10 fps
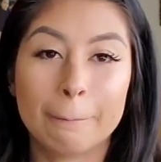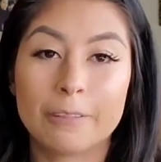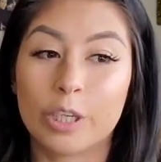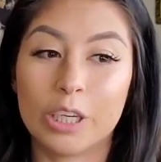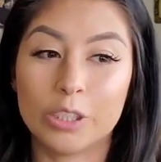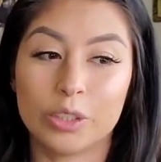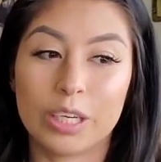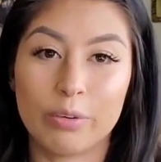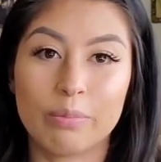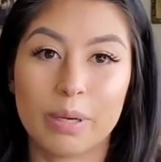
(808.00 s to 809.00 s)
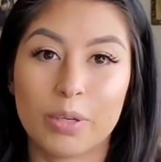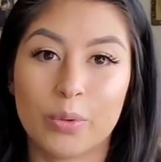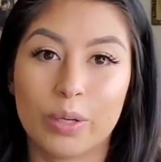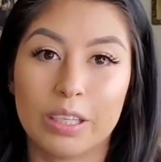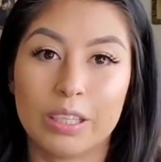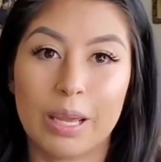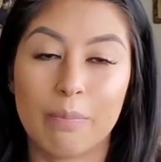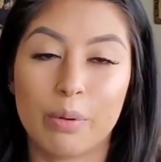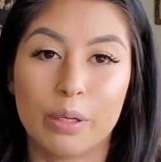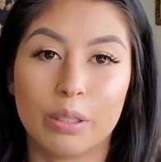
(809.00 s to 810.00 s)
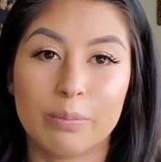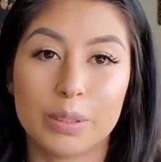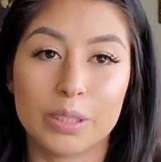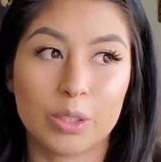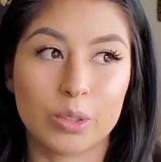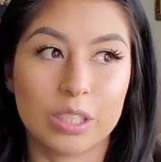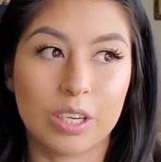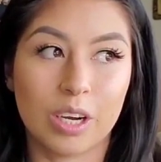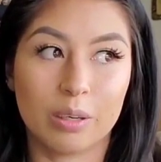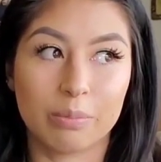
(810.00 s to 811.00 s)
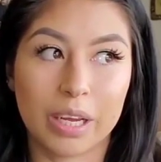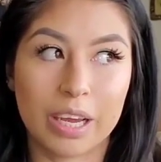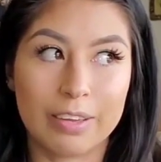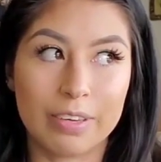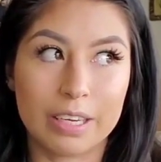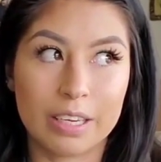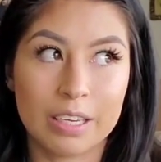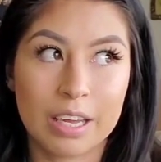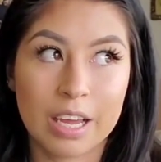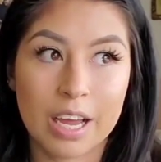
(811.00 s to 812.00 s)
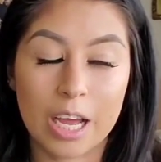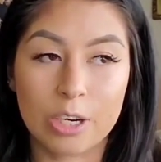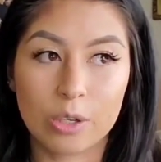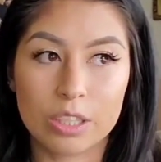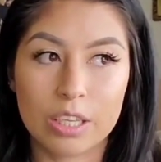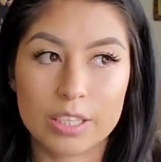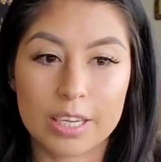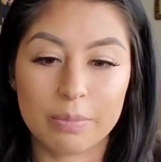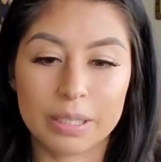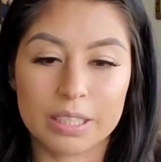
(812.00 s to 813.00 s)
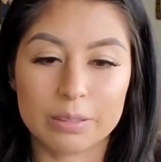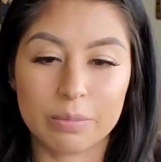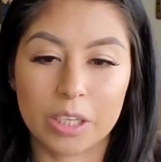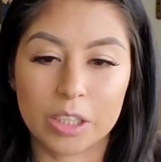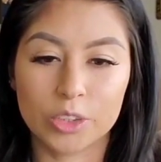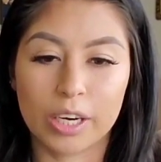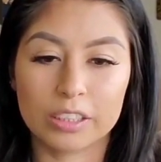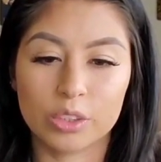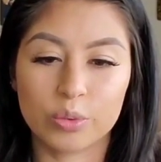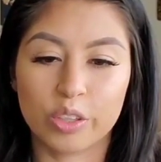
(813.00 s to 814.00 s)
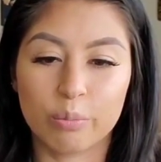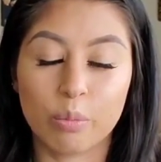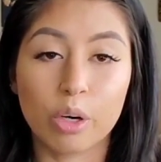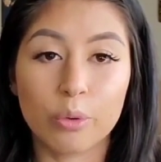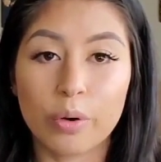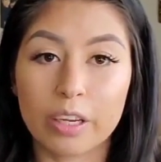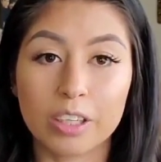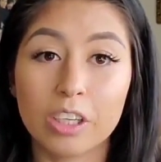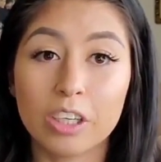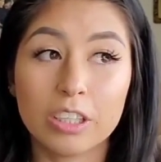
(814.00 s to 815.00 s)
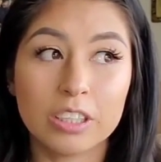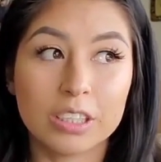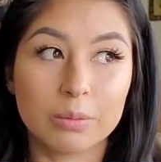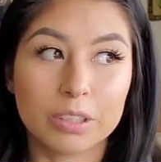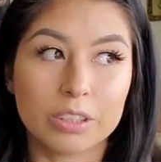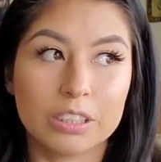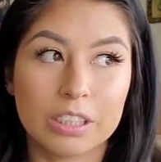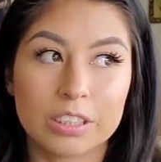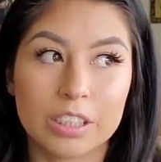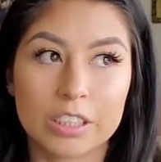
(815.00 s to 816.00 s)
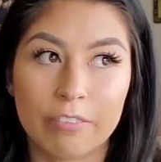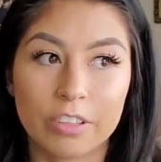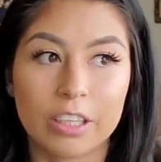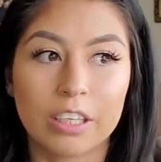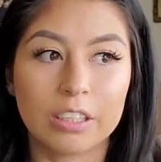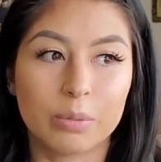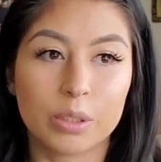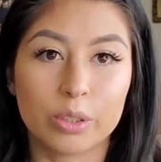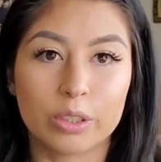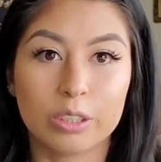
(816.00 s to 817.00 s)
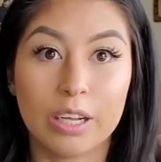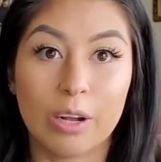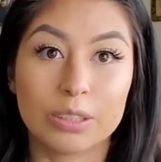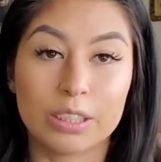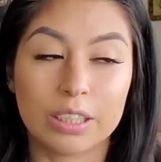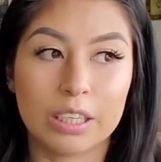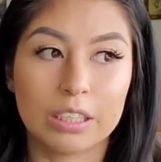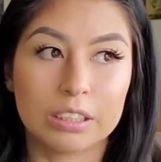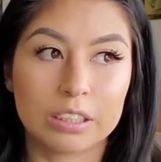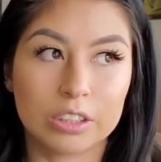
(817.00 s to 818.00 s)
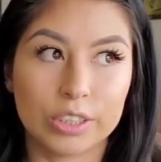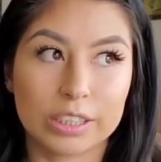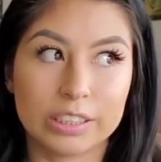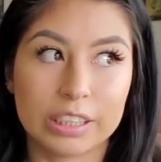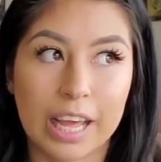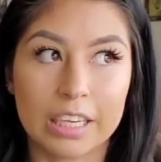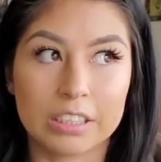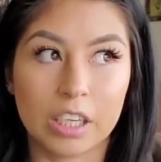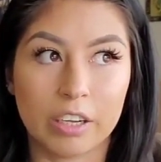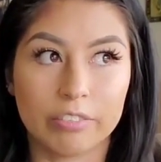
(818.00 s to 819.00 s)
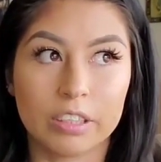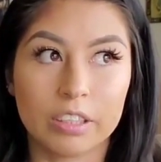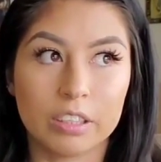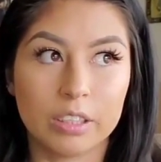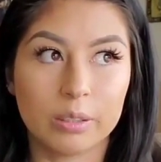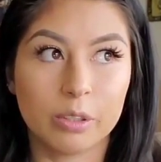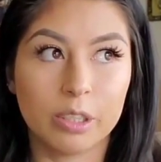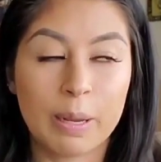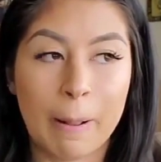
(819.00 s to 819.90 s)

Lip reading: So I do not remember when they put the Pitocin on my IV. I know they did because my contractions were more regular, especially since after getting the epidural, I wasn't getting contractions as often anymore.